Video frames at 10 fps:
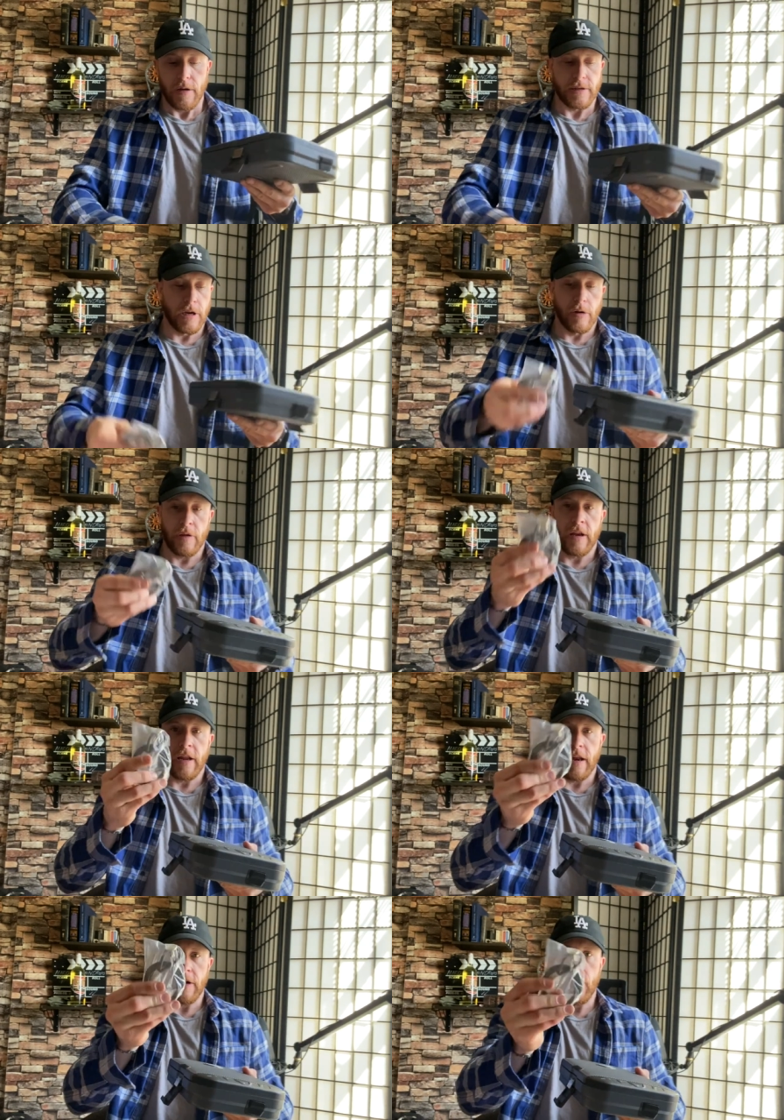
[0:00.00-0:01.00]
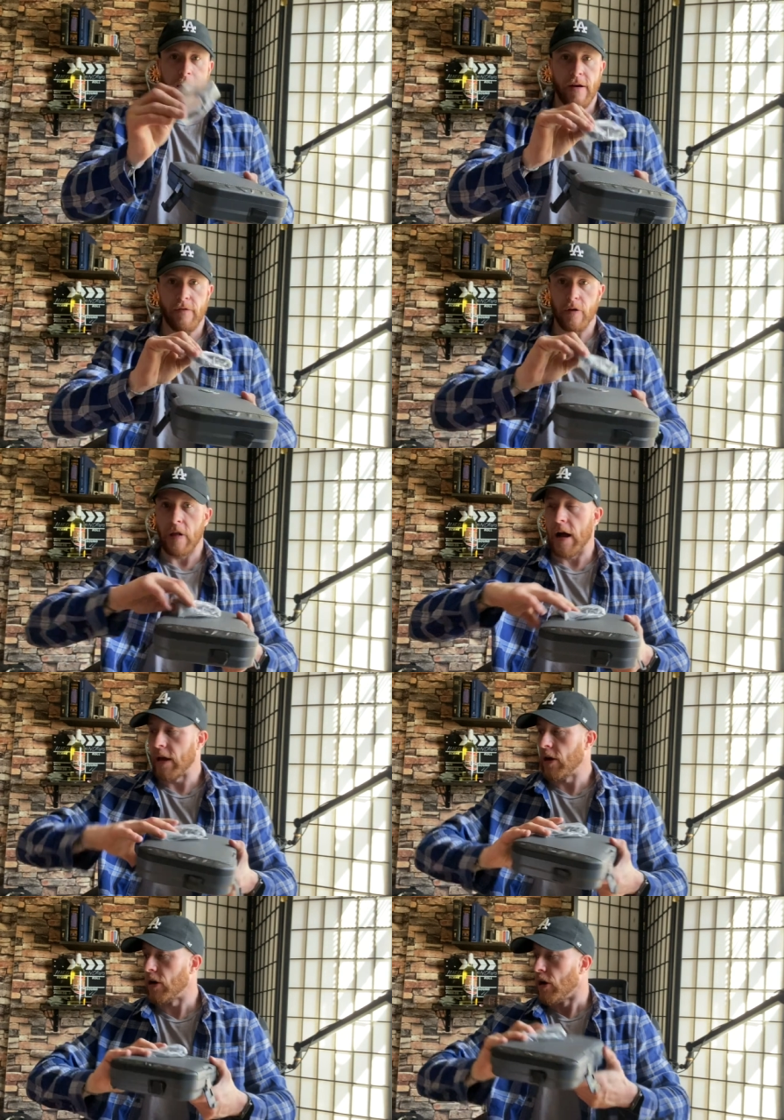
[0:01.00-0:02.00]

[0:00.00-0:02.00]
So, and then you have your lock here.